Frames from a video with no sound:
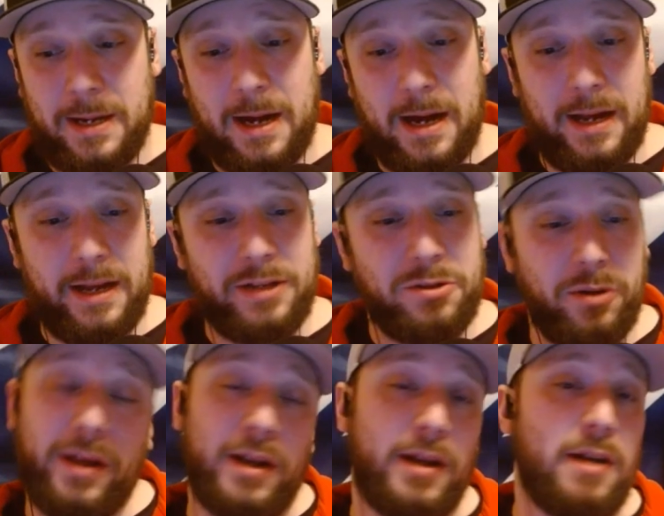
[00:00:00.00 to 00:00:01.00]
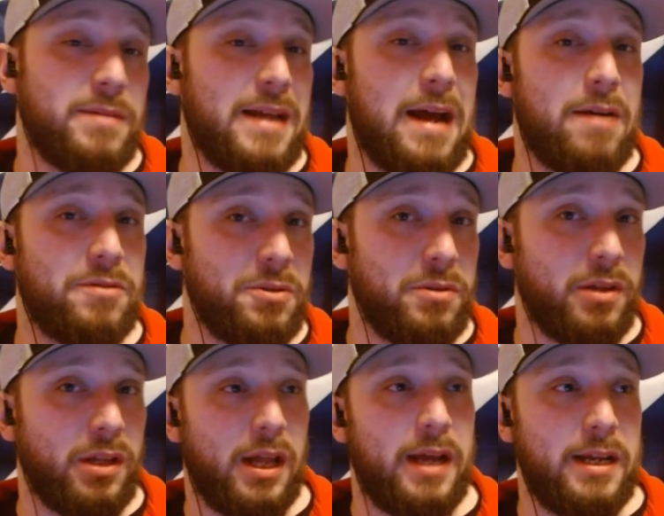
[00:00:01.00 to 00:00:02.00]
It's really going to come down to the
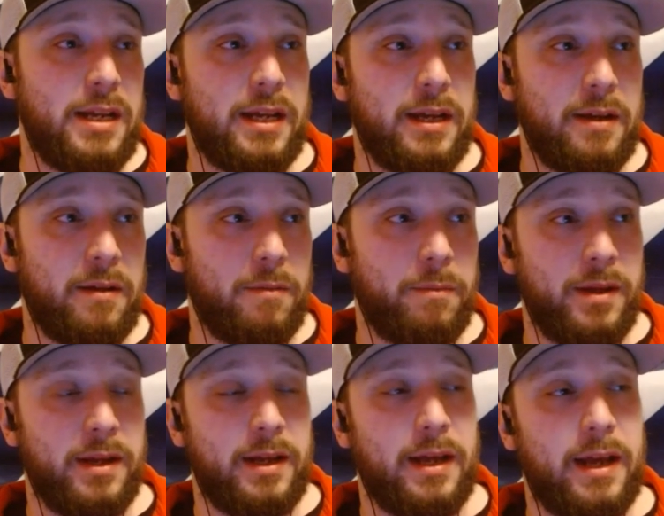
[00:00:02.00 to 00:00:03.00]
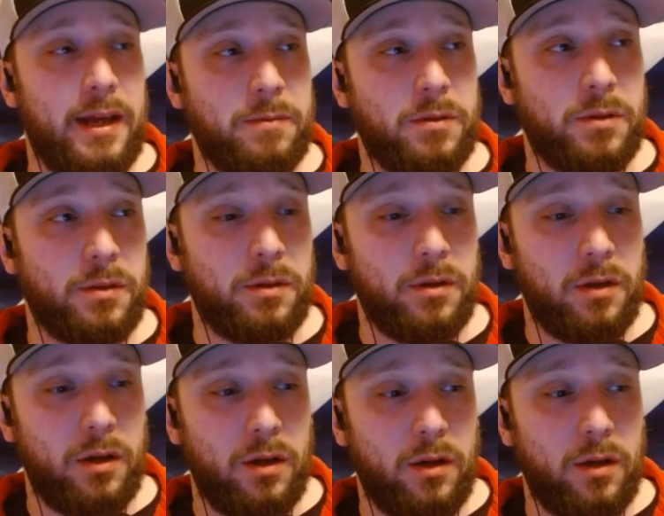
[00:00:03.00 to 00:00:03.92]
Lightning being able